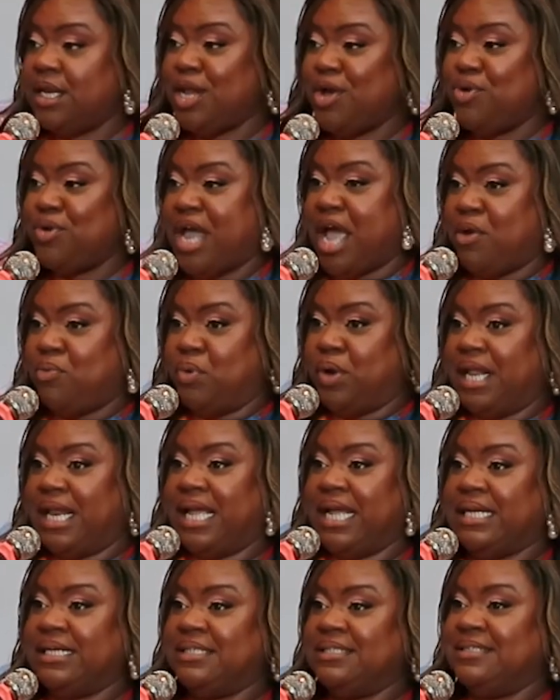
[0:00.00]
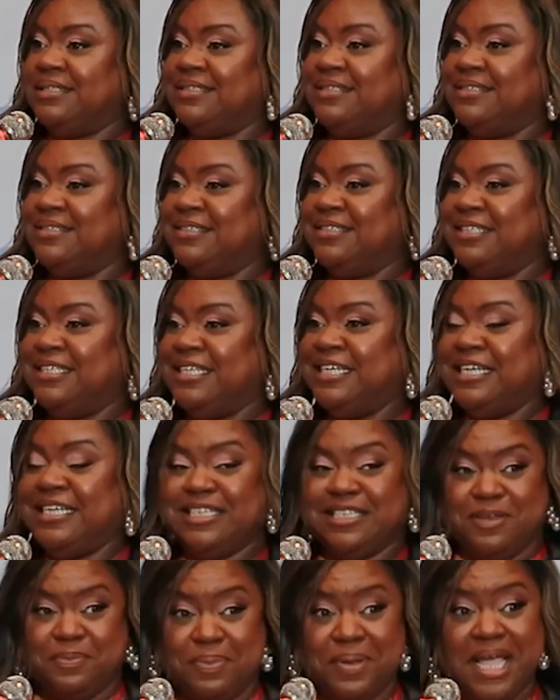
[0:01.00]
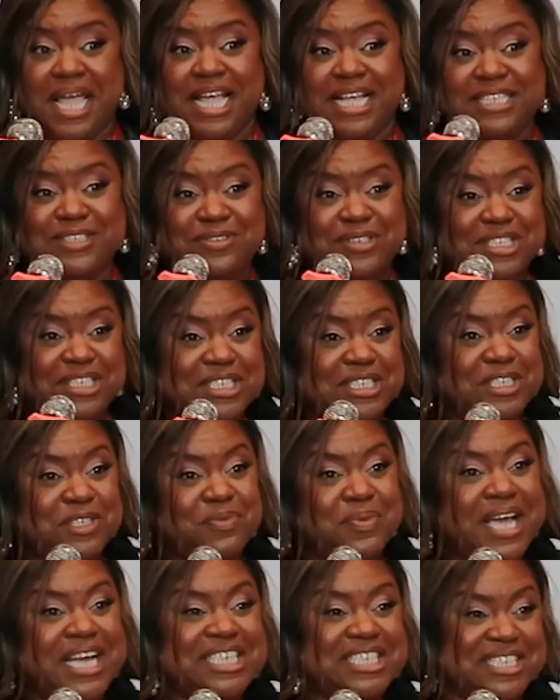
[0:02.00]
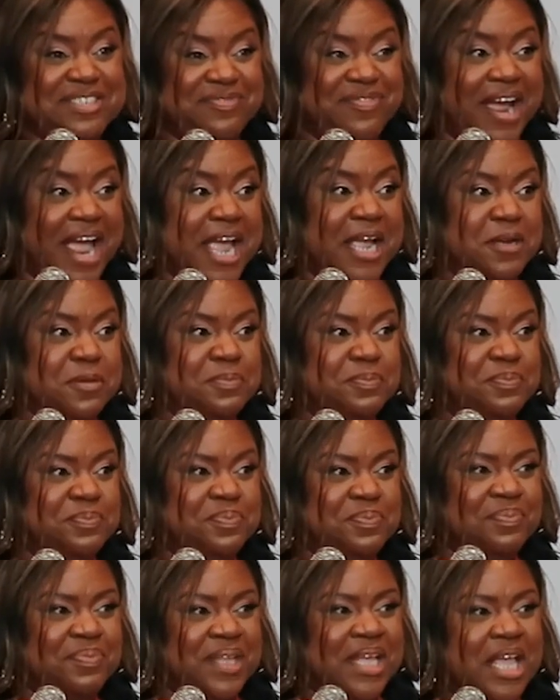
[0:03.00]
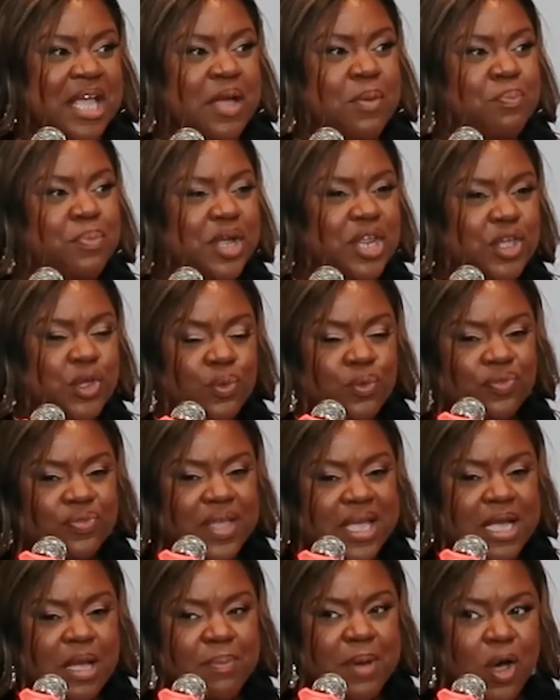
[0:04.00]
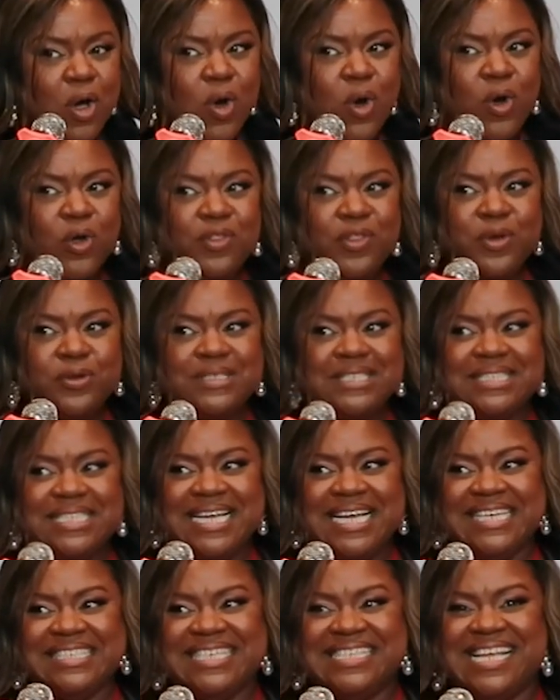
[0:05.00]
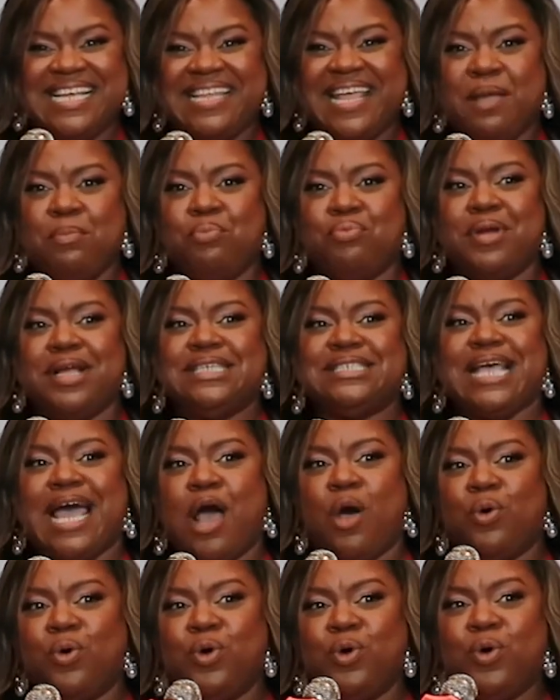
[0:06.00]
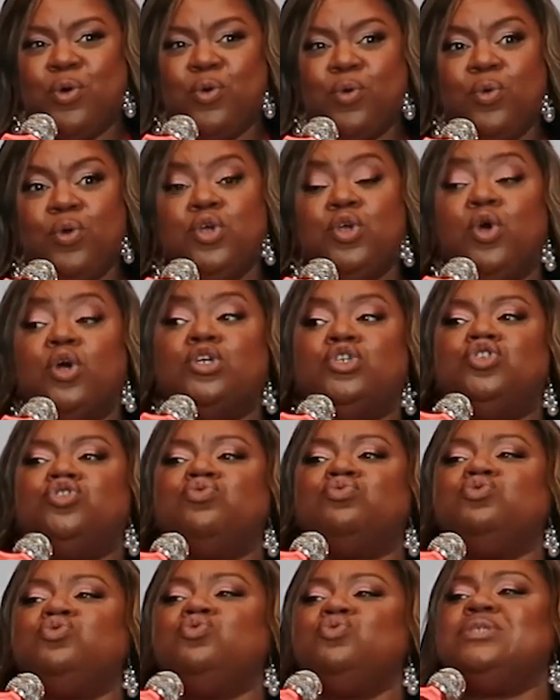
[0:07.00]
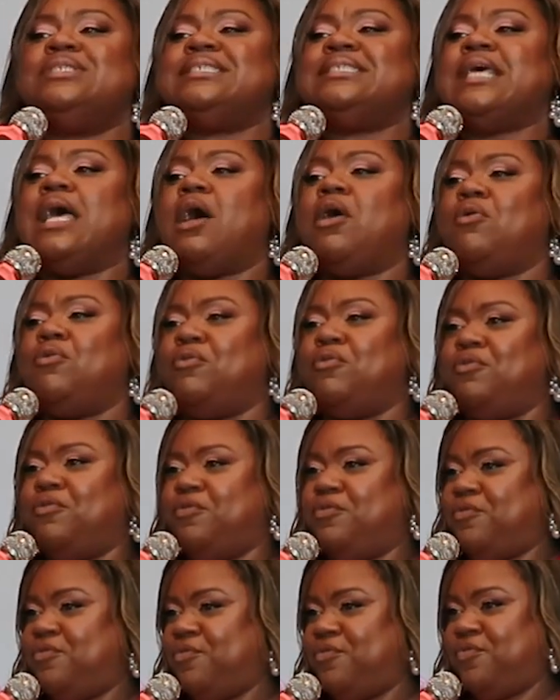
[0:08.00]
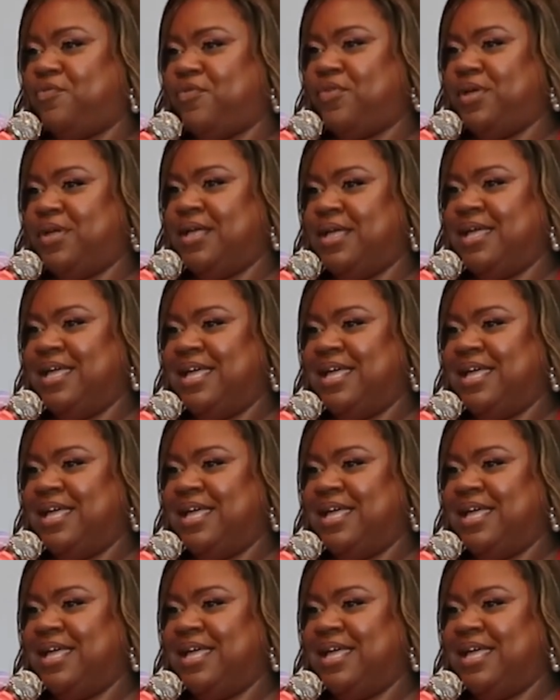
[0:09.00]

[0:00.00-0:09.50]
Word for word: No, not really. Depends on the situation, right? But you think about all those things, and then that brings out who your true self.